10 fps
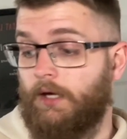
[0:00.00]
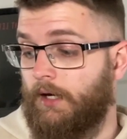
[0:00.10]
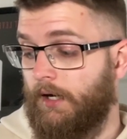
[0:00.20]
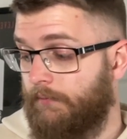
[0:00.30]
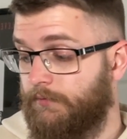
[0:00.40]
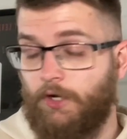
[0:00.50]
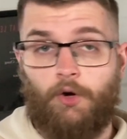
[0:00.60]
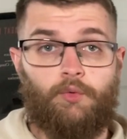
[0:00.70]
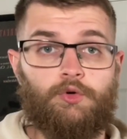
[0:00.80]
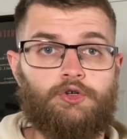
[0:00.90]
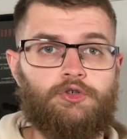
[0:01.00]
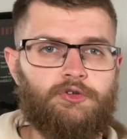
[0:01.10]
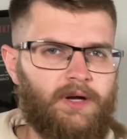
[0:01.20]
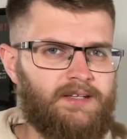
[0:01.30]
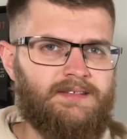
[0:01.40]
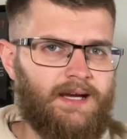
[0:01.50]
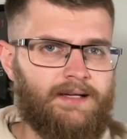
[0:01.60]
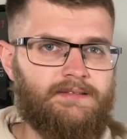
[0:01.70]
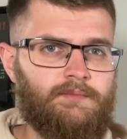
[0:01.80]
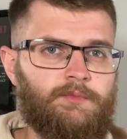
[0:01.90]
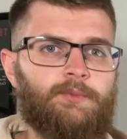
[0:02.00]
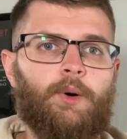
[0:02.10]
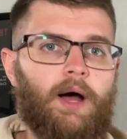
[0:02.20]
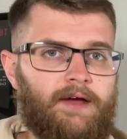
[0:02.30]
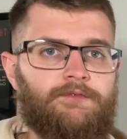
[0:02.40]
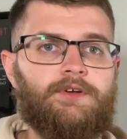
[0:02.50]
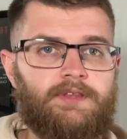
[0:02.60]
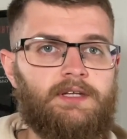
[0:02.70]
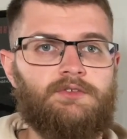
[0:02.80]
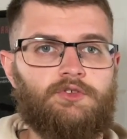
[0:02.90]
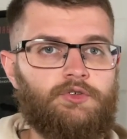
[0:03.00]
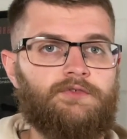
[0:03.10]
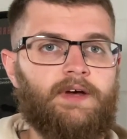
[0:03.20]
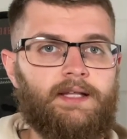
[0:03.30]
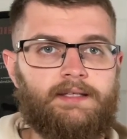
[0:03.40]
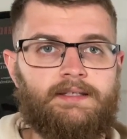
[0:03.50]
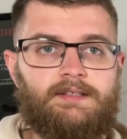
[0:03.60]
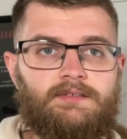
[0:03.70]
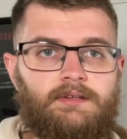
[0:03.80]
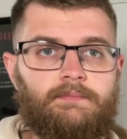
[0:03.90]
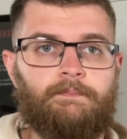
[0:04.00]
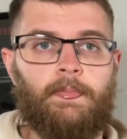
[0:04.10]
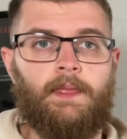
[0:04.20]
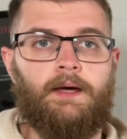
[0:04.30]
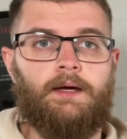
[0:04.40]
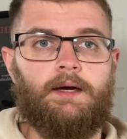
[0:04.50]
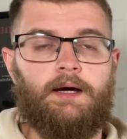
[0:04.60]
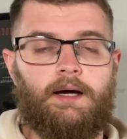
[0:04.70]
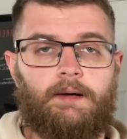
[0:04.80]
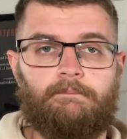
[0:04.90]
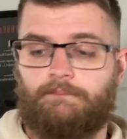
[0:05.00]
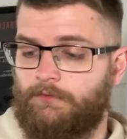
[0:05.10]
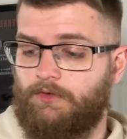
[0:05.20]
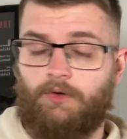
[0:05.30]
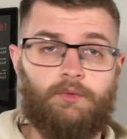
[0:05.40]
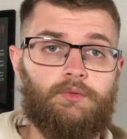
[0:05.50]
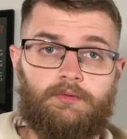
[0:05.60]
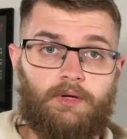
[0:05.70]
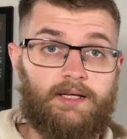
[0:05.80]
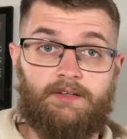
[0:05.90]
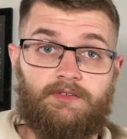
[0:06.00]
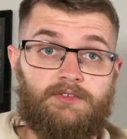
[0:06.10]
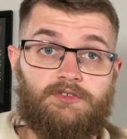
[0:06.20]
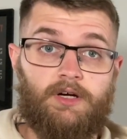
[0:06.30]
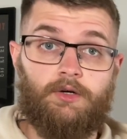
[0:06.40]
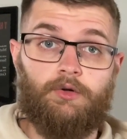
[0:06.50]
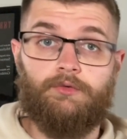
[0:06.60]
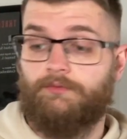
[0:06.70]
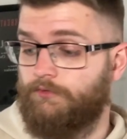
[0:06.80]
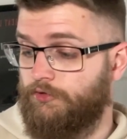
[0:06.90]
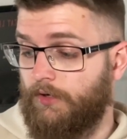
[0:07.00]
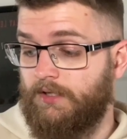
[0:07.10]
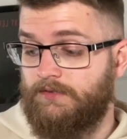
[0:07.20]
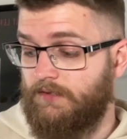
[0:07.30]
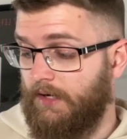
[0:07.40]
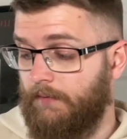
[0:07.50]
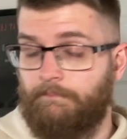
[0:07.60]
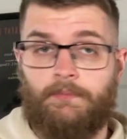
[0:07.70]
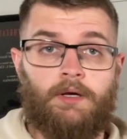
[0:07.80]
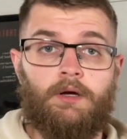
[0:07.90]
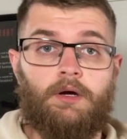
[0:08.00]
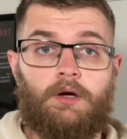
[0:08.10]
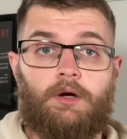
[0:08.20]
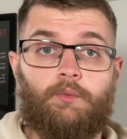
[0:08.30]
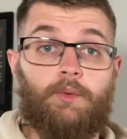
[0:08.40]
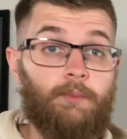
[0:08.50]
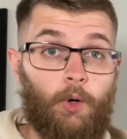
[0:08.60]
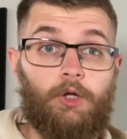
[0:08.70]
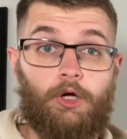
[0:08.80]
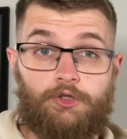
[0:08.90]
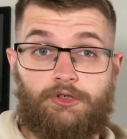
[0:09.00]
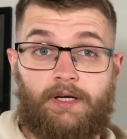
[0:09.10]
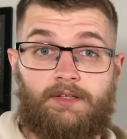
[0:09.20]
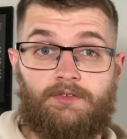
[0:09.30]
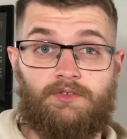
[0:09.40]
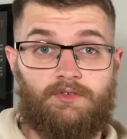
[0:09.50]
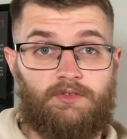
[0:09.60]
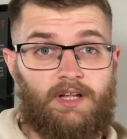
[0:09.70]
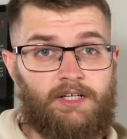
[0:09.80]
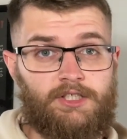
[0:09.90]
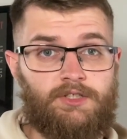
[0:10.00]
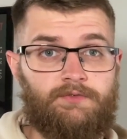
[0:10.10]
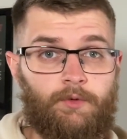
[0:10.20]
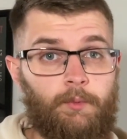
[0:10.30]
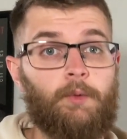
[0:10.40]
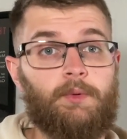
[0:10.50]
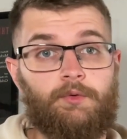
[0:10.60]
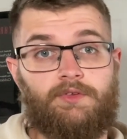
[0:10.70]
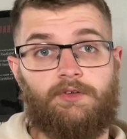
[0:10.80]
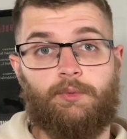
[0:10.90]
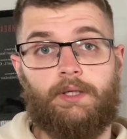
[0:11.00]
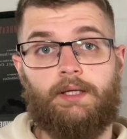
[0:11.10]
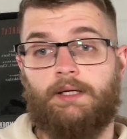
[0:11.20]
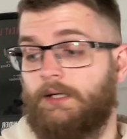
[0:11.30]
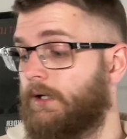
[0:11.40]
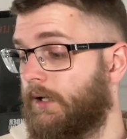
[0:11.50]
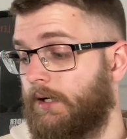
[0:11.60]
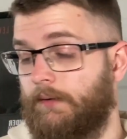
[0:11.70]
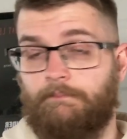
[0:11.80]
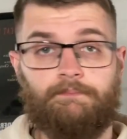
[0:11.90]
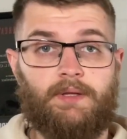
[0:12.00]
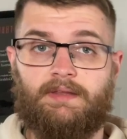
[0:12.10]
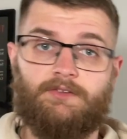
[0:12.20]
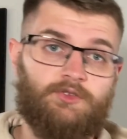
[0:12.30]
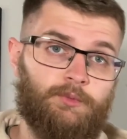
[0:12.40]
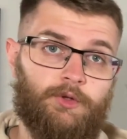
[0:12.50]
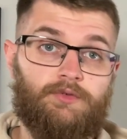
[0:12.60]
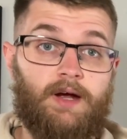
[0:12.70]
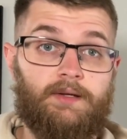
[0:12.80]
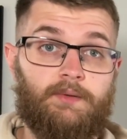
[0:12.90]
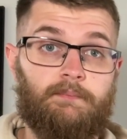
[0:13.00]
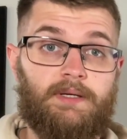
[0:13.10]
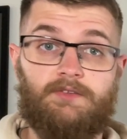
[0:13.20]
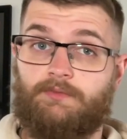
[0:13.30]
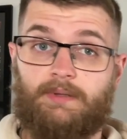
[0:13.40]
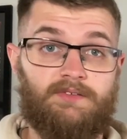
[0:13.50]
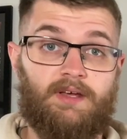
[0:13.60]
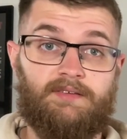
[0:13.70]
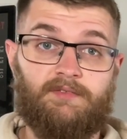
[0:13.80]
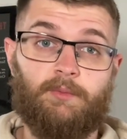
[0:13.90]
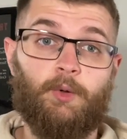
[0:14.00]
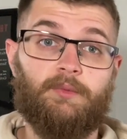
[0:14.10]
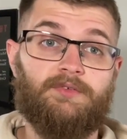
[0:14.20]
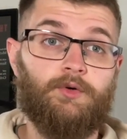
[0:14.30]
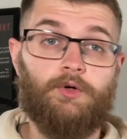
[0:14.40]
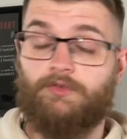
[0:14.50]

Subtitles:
No crazy items, but everything is just fairly decent. So I guess let's crack on straight into that. We bought a lot of trainers / football boots this week, and then some other random bits that I never bought before.